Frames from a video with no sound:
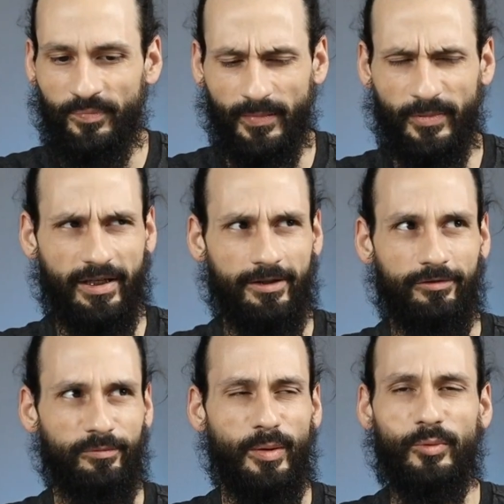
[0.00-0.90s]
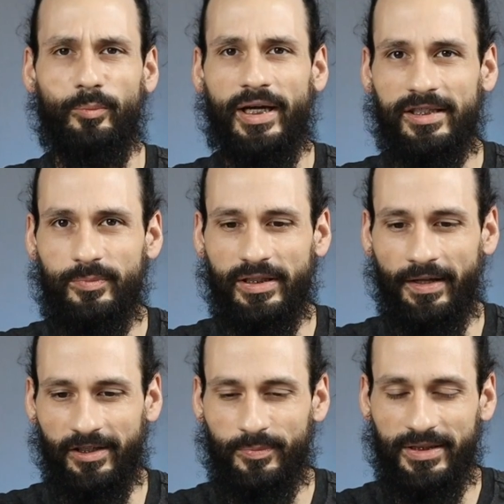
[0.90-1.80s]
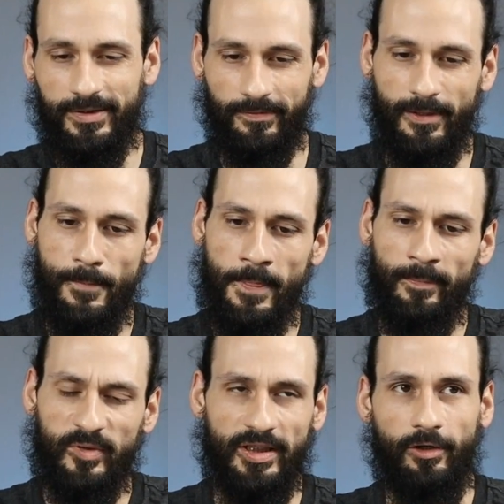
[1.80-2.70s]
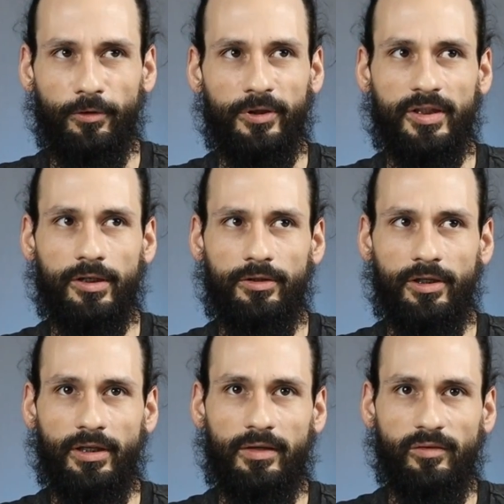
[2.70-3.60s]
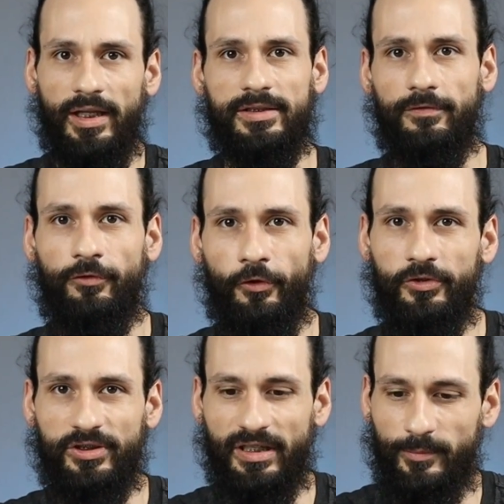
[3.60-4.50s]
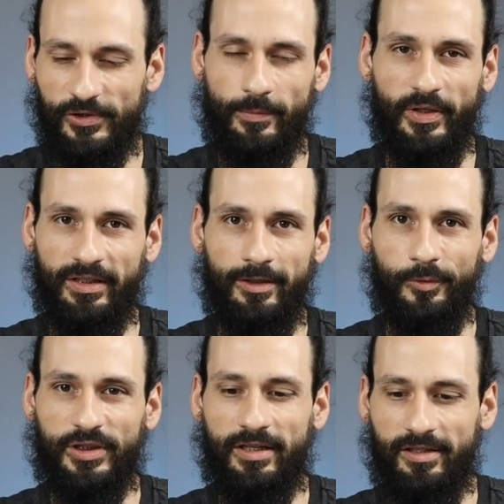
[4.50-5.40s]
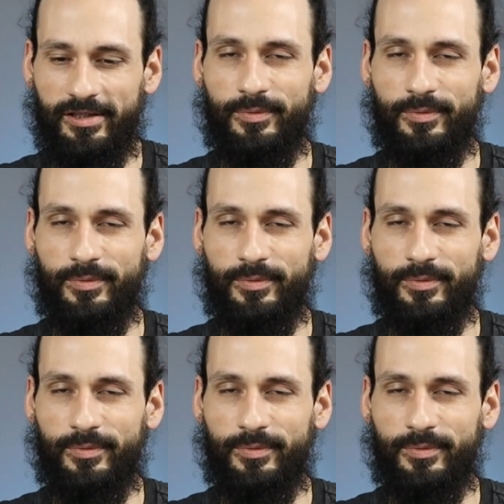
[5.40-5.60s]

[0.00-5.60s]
I'm like, I don't remember packs being that expensive. And it's like, oh, they have lots of foils in them or something, and that was kind of the